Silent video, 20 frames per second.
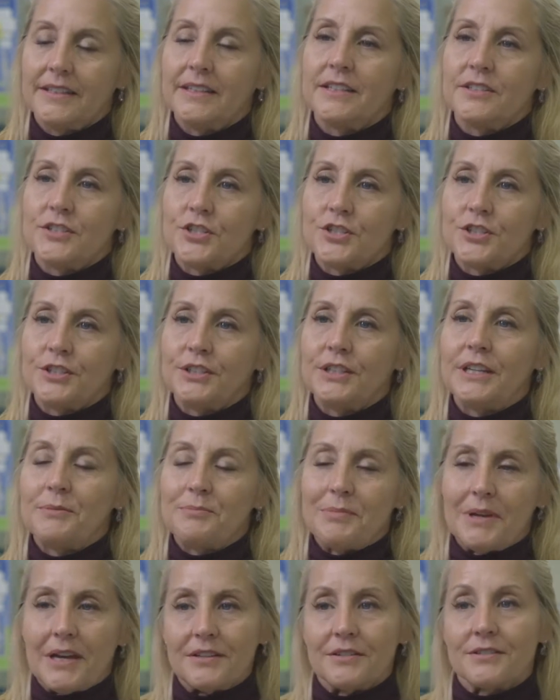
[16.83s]
It should
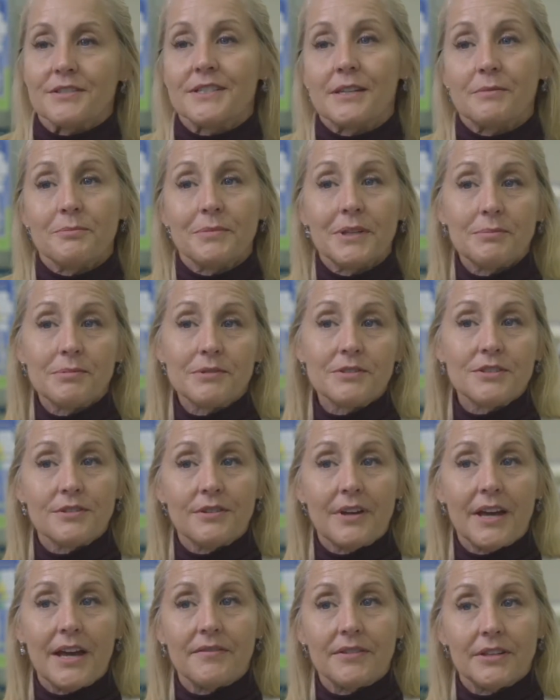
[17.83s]
get better. Some people
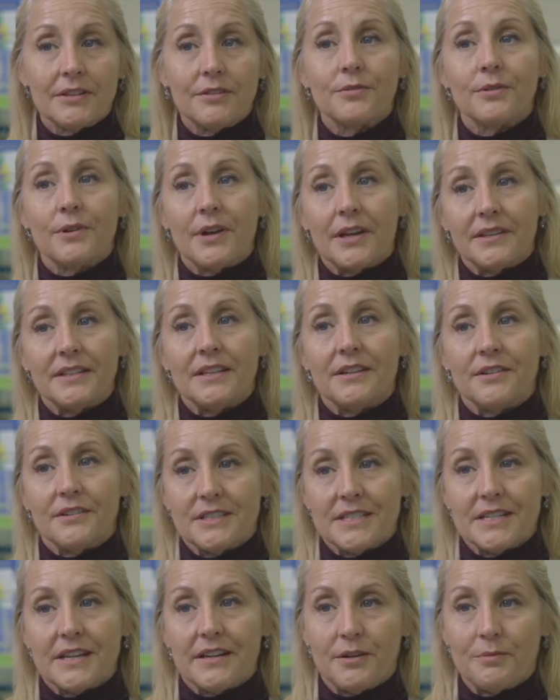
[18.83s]
do have it throughout their
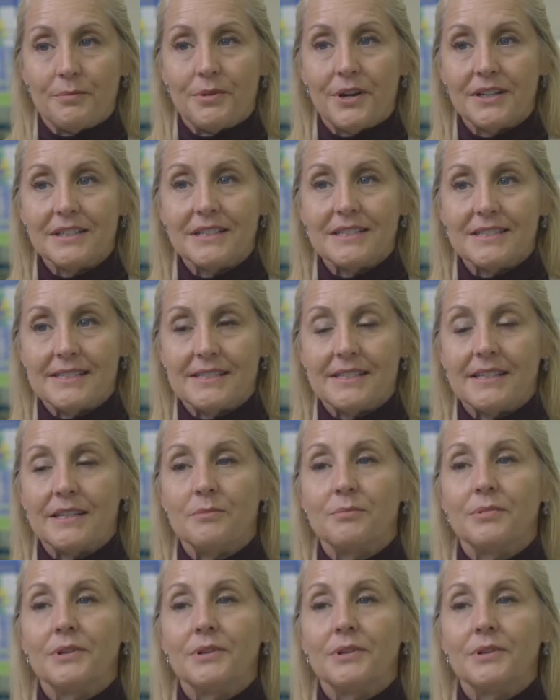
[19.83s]
entire pregnancy,